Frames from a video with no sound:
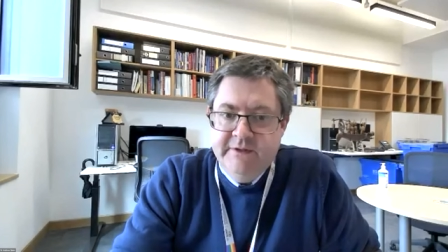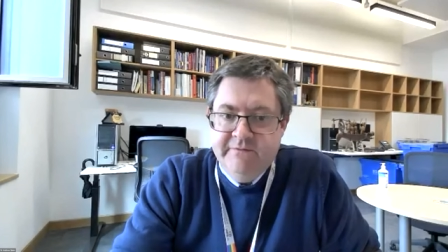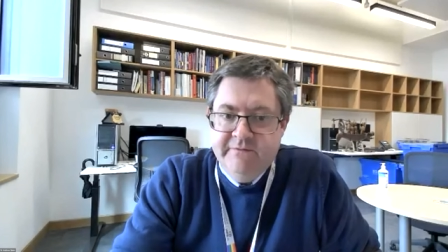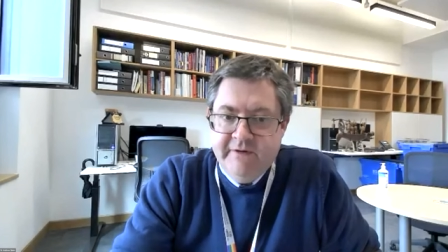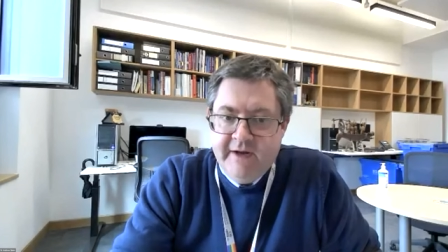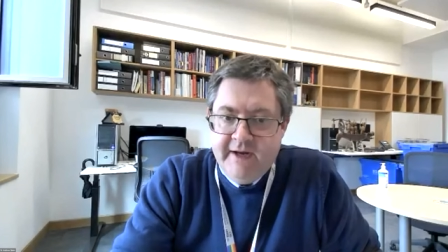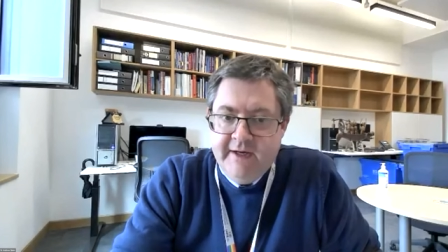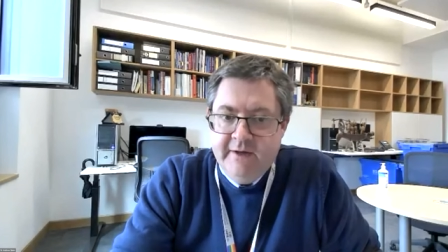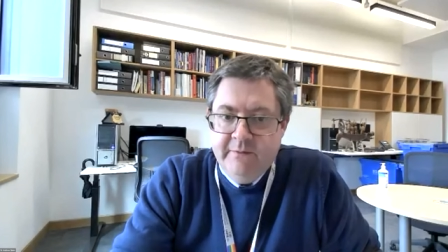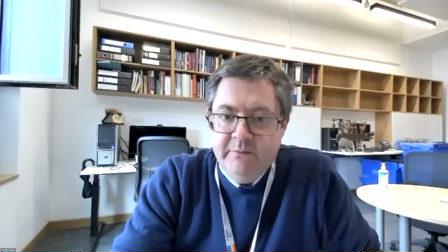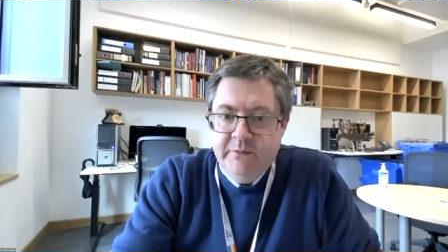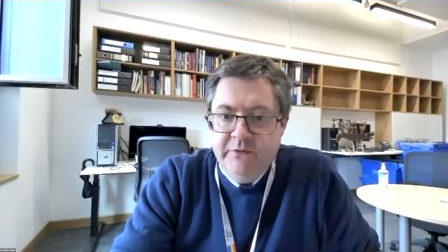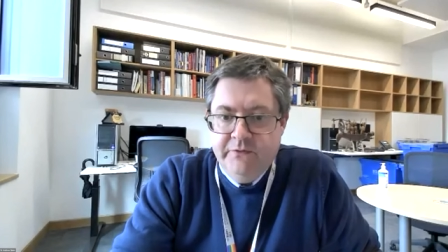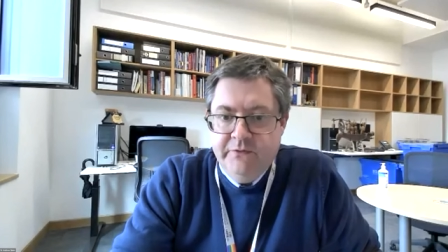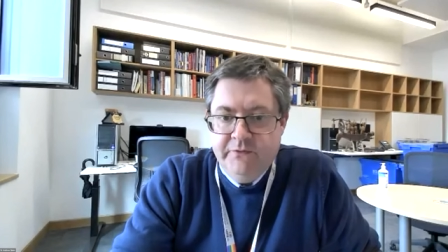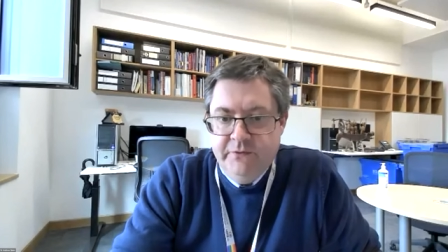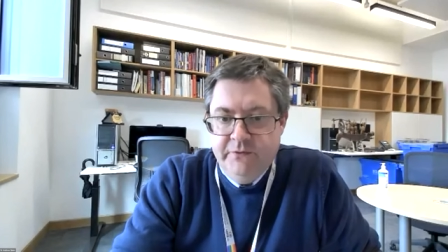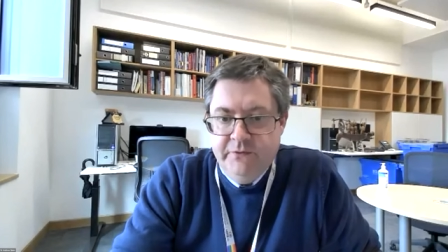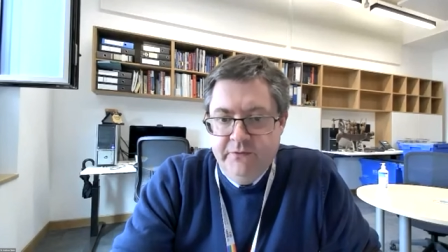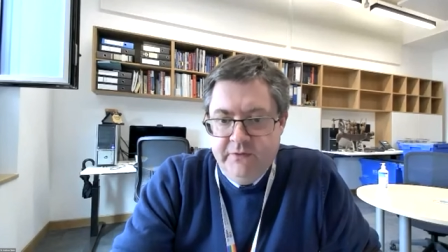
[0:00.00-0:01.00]
is available
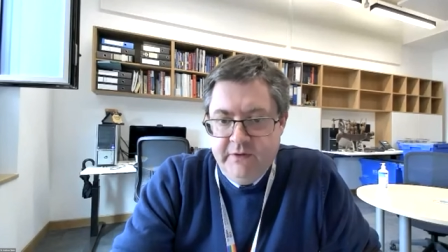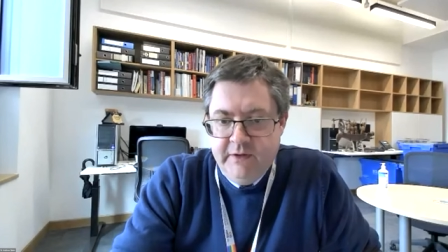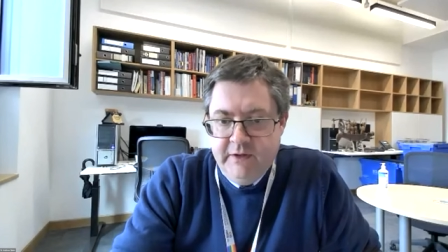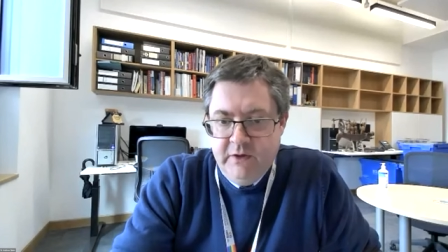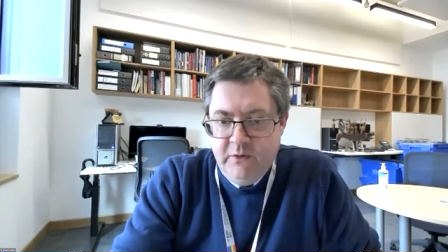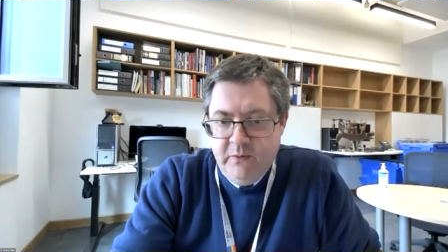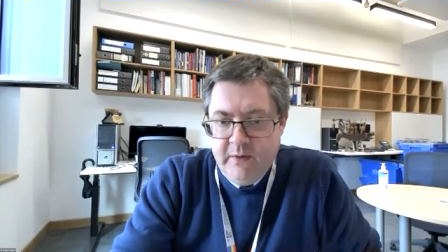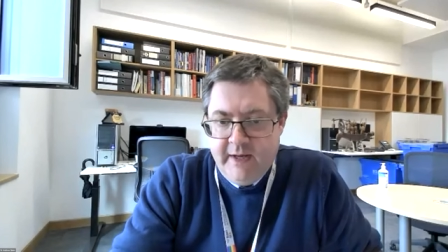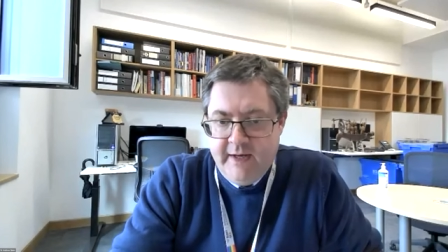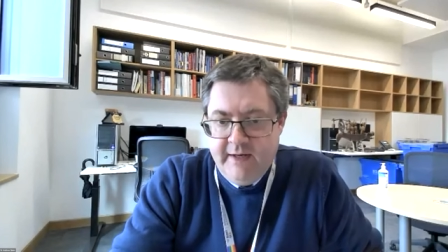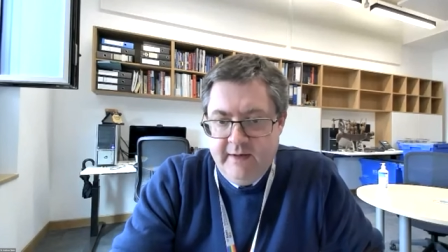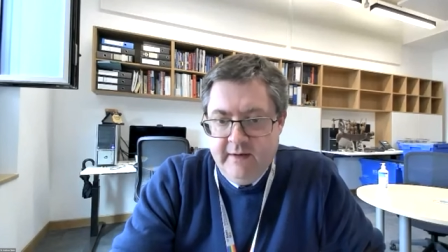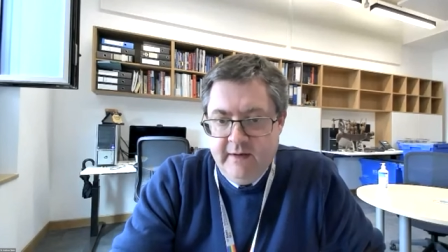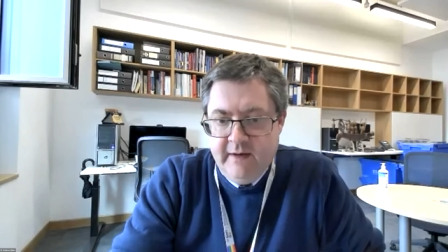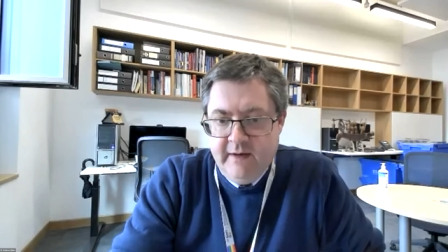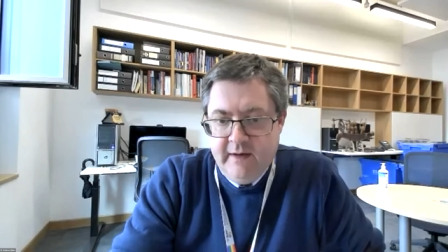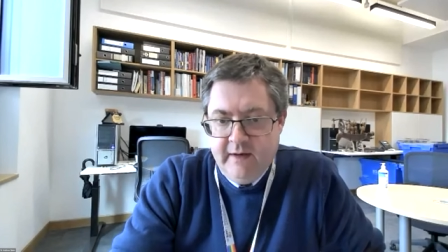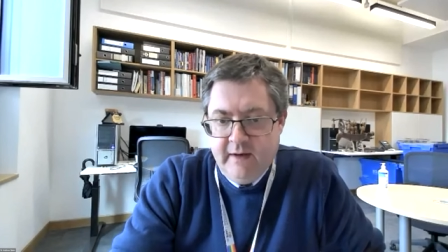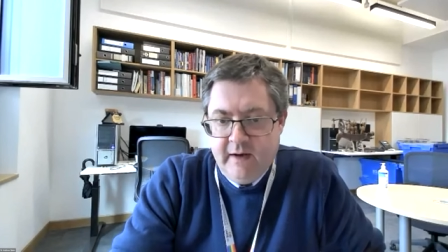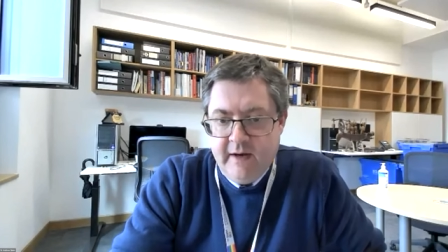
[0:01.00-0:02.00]
through the UN
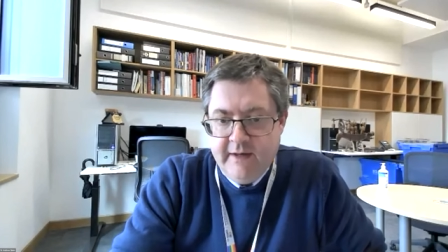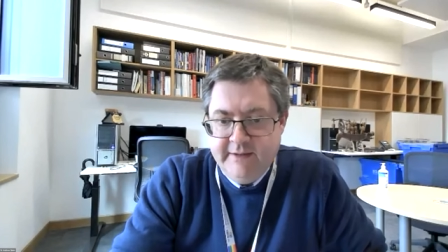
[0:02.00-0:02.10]
uh,